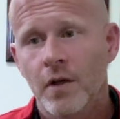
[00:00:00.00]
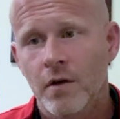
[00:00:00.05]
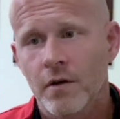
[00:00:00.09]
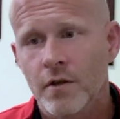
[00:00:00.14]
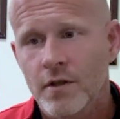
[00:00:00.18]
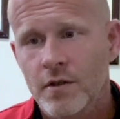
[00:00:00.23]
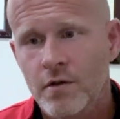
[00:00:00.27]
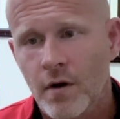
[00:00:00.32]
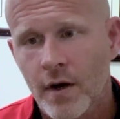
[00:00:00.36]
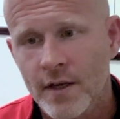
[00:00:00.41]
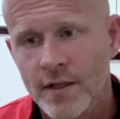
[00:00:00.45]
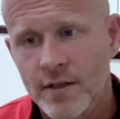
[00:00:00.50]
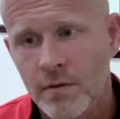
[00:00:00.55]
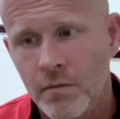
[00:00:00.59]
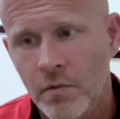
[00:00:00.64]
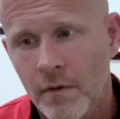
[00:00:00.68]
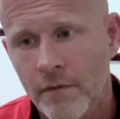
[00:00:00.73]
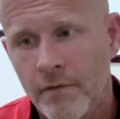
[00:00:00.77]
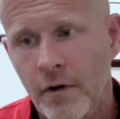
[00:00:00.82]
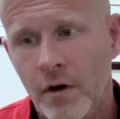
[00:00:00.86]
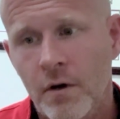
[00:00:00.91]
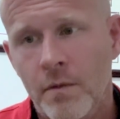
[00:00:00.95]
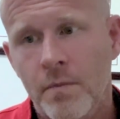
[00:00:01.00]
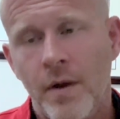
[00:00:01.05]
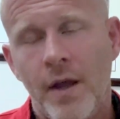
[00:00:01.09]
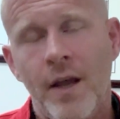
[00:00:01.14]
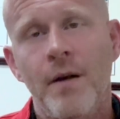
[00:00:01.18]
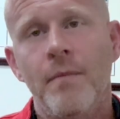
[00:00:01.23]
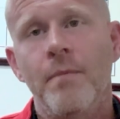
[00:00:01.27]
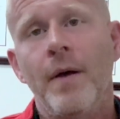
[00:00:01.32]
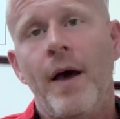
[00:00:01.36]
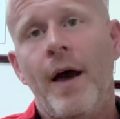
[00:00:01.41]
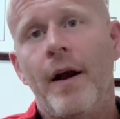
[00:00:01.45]
these crazy referred
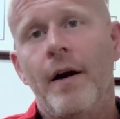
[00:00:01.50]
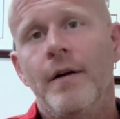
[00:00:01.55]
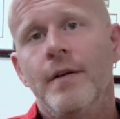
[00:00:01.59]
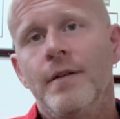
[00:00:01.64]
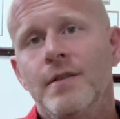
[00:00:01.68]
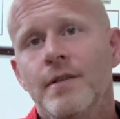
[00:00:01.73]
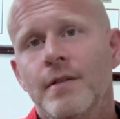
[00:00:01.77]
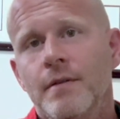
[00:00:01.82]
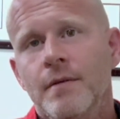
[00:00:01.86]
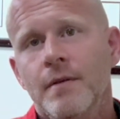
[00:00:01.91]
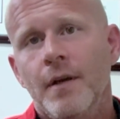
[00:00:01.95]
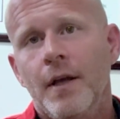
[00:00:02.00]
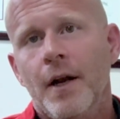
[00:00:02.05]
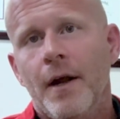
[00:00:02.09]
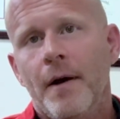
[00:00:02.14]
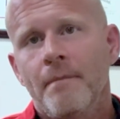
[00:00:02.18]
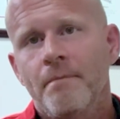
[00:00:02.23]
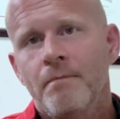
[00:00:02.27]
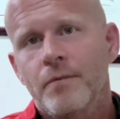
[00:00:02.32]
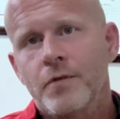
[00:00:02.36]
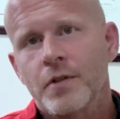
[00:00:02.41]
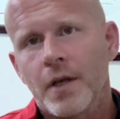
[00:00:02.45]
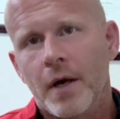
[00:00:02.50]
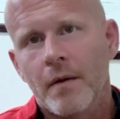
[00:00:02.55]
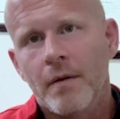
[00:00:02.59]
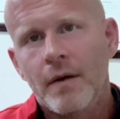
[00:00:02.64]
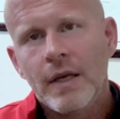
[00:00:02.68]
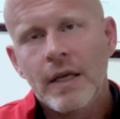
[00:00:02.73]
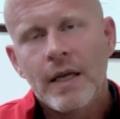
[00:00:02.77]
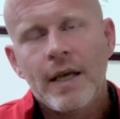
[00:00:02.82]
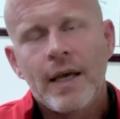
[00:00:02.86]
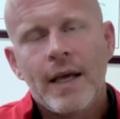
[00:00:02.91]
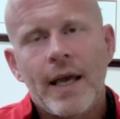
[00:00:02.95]
pain patterns, So
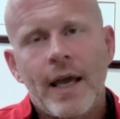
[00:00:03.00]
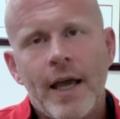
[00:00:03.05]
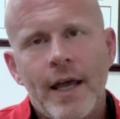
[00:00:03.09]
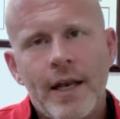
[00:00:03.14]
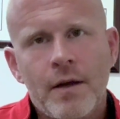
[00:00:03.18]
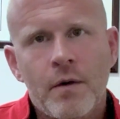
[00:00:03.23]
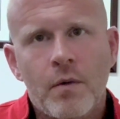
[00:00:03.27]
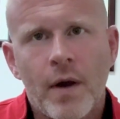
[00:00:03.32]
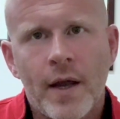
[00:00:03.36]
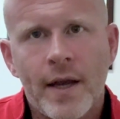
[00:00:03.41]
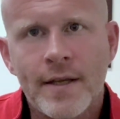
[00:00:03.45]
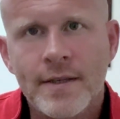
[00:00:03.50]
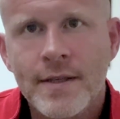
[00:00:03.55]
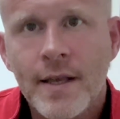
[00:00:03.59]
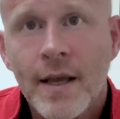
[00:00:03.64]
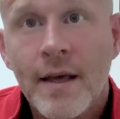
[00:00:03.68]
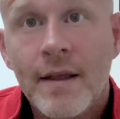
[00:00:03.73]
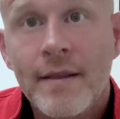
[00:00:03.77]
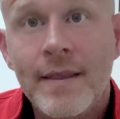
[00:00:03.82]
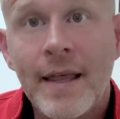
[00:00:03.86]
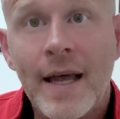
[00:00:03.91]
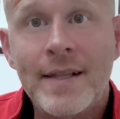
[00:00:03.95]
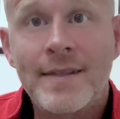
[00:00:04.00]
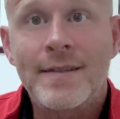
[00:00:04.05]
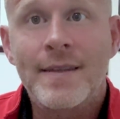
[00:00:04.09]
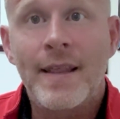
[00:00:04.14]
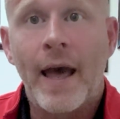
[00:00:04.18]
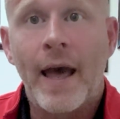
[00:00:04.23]
anyways, that's